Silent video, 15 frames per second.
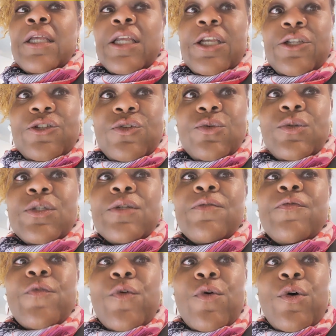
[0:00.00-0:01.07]
get you some
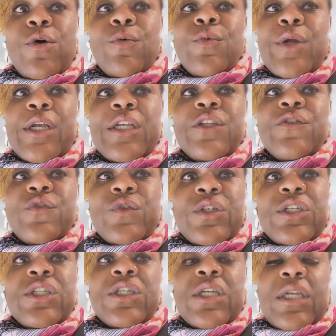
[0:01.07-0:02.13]
farm raised
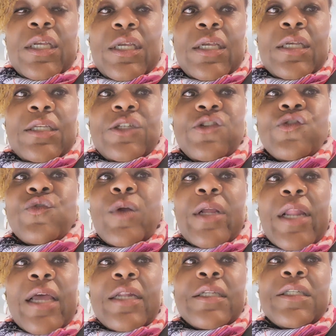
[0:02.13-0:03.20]
fresh eggs straight
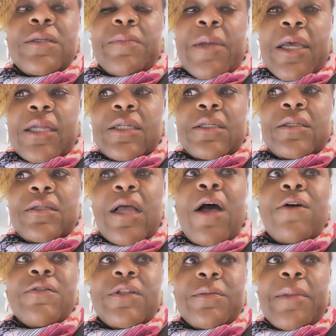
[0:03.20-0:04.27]
out of somebody
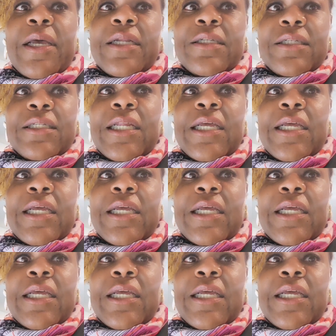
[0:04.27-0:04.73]
off somebody's